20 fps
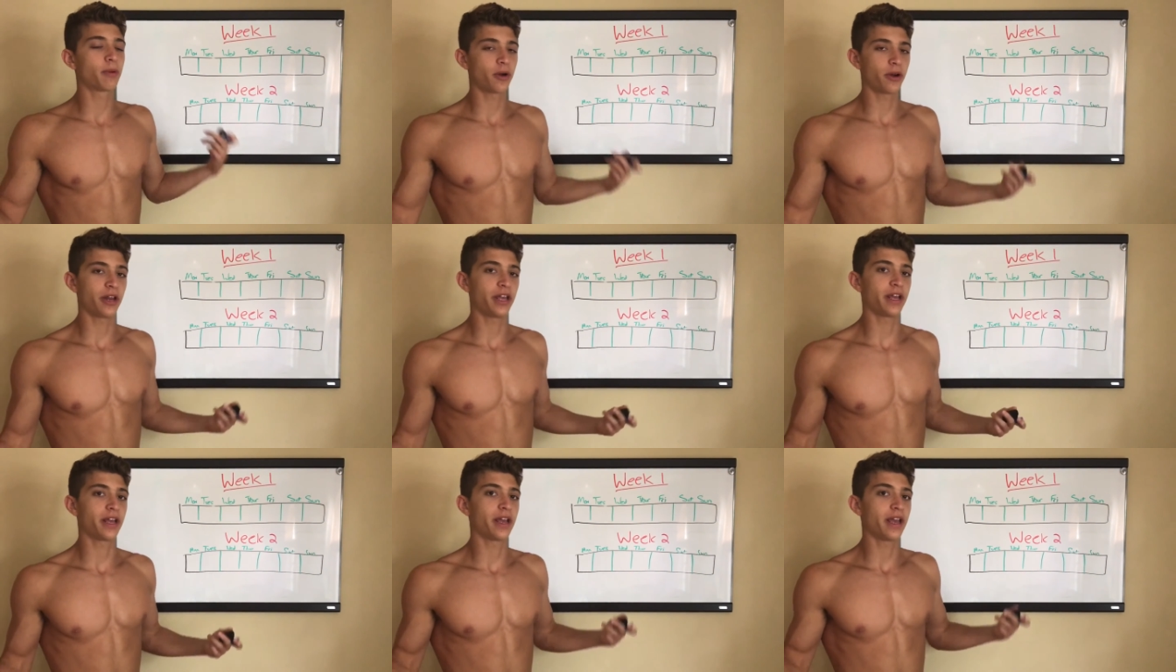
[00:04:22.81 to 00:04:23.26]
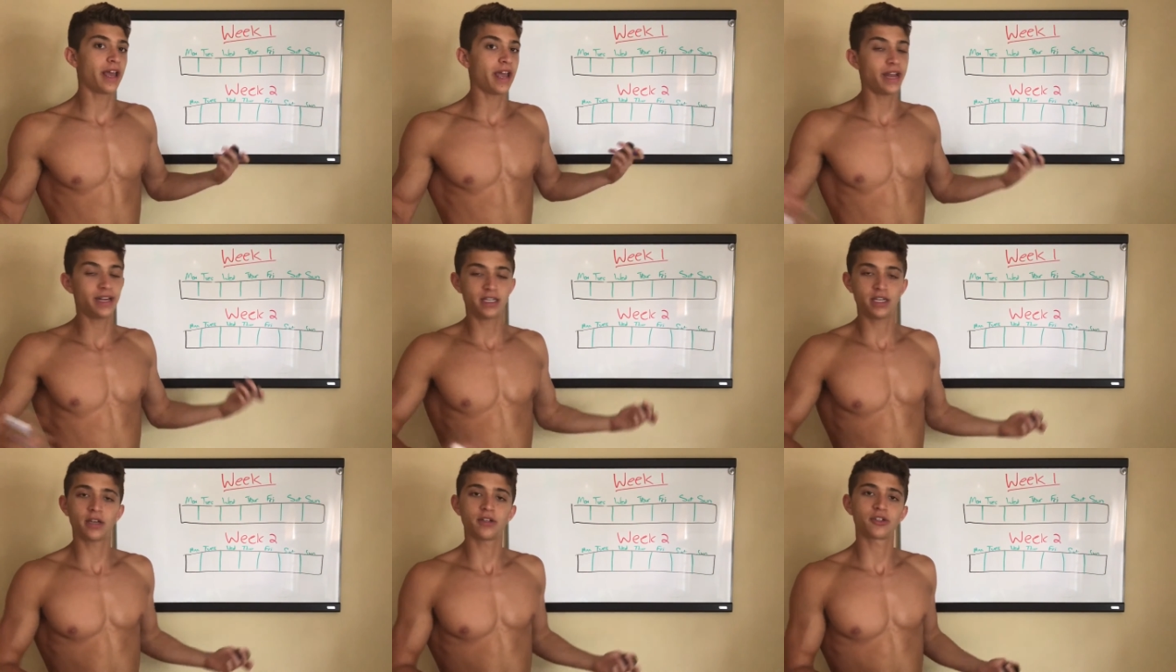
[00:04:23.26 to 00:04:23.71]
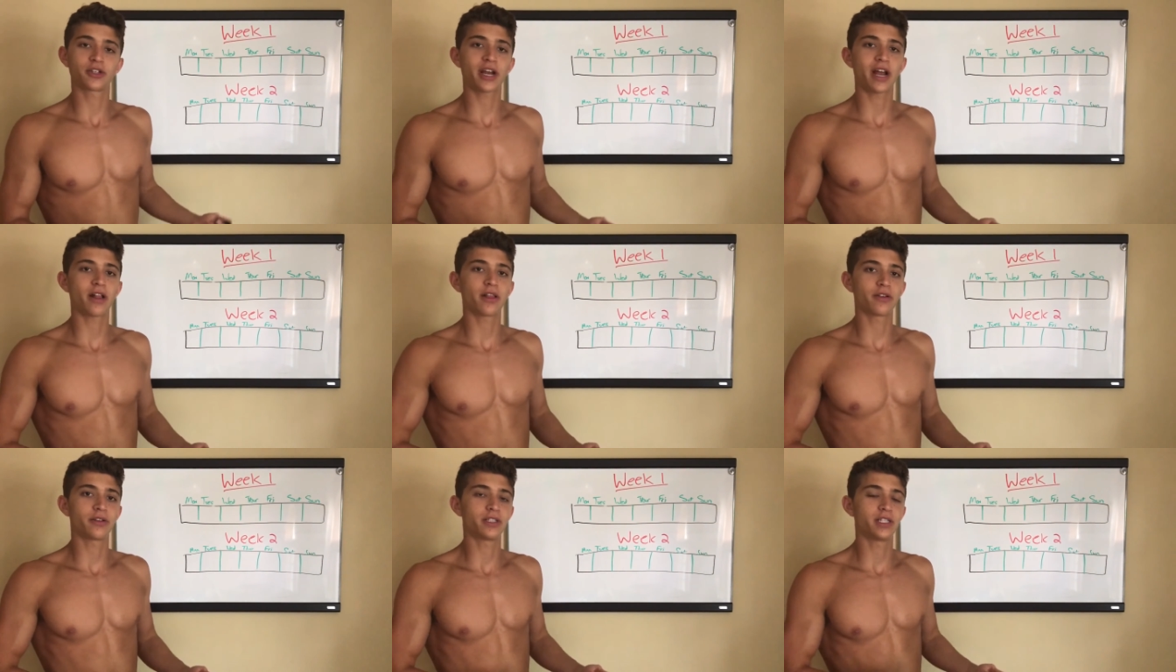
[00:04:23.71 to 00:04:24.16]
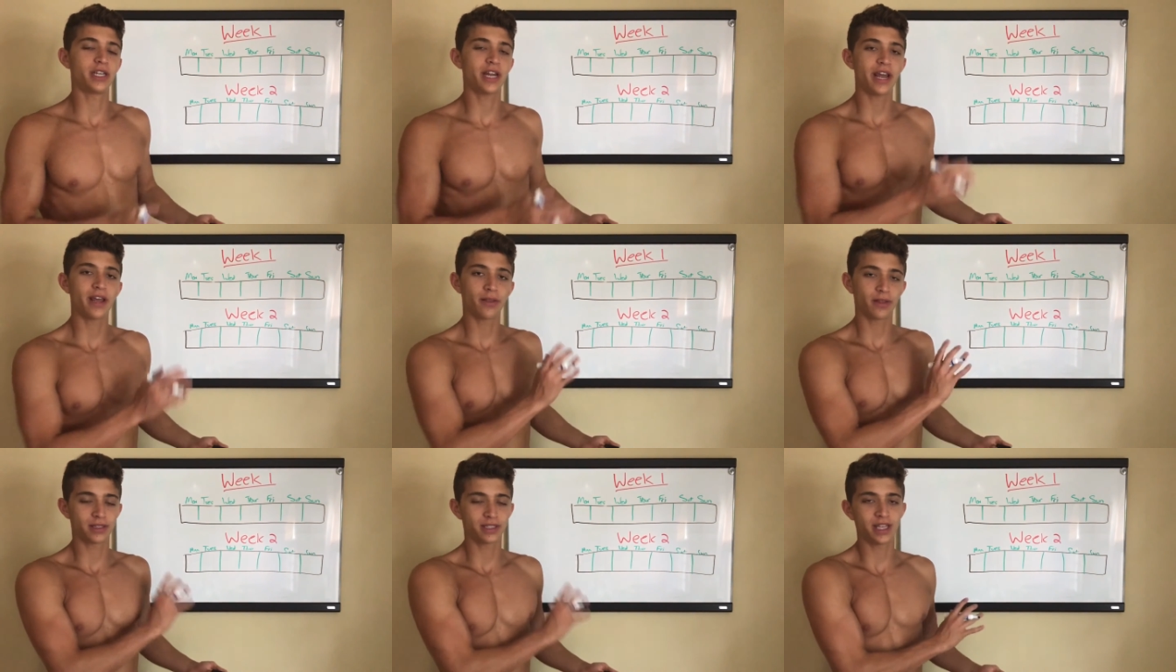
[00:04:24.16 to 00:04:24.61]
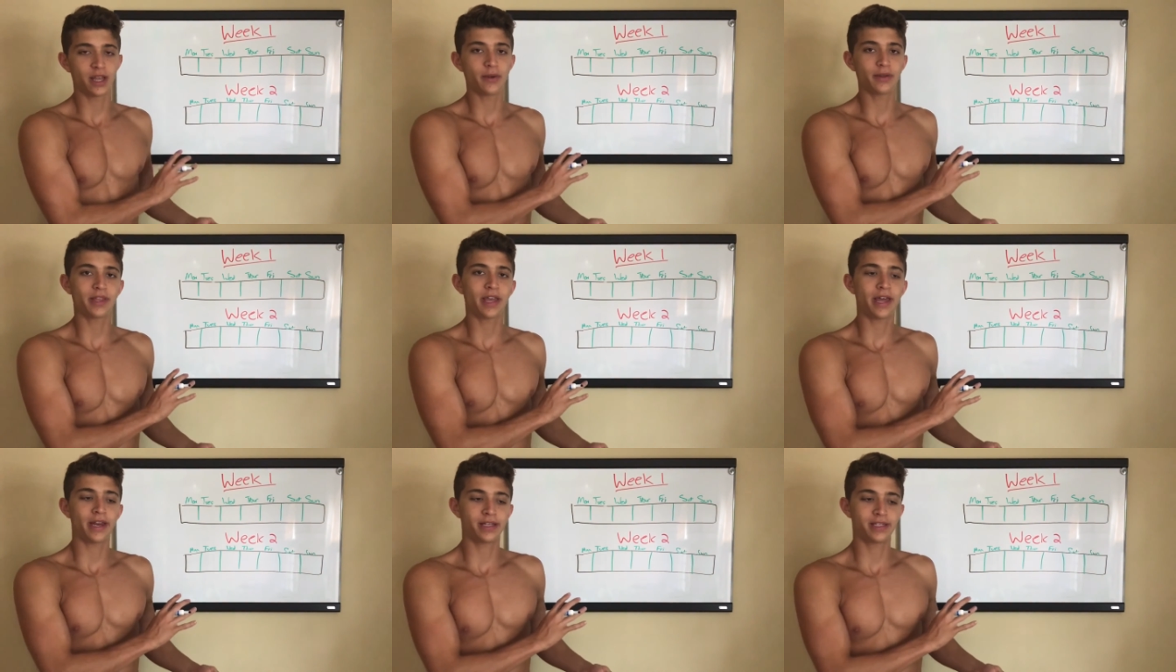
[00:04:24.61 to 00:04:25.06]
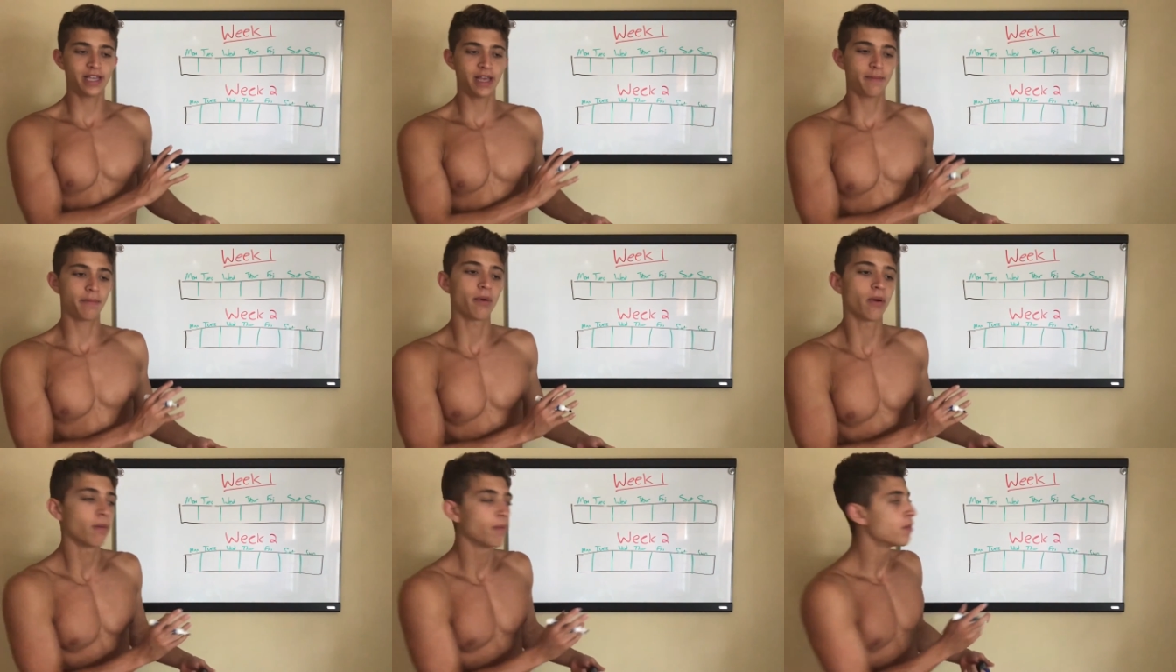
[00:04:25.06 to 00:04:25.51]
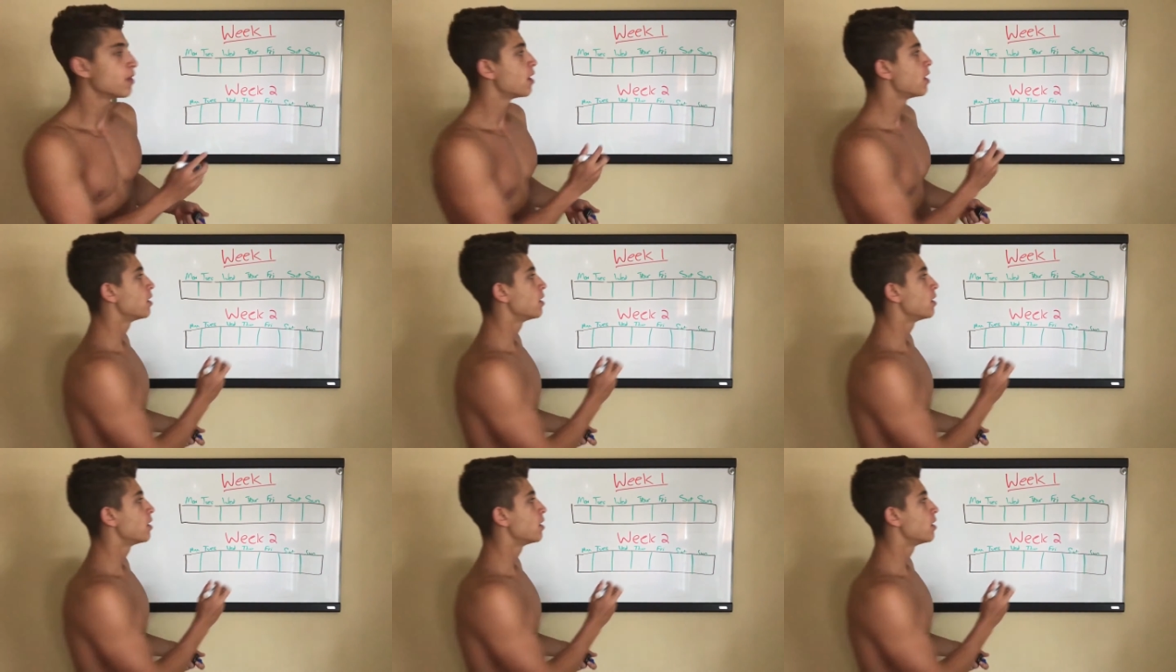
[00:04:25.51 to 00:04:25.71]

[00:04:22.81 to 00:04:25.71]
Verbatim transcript: burning eighteen hundred calories a day. Let's stay with that example.